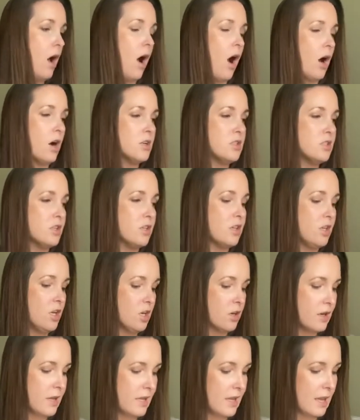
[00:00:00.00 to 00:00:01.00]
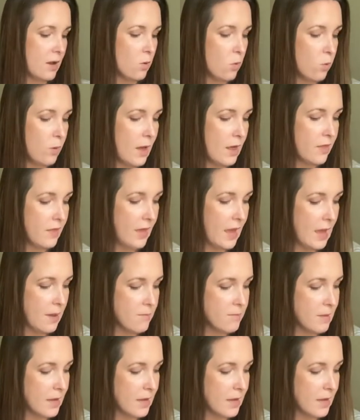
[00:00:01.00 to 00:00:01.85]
are securing it with a